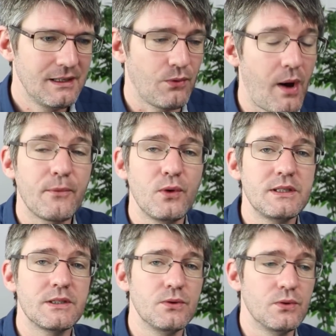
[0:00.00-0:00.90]
Now I'm
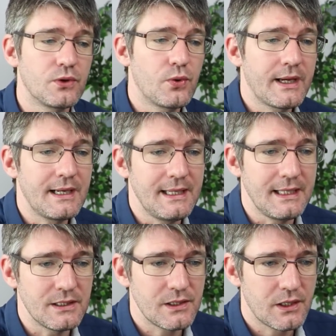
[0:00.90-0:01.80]
going to
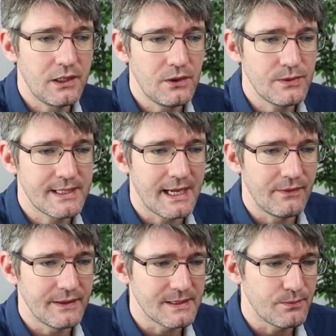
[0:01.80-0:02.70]
quickly close down this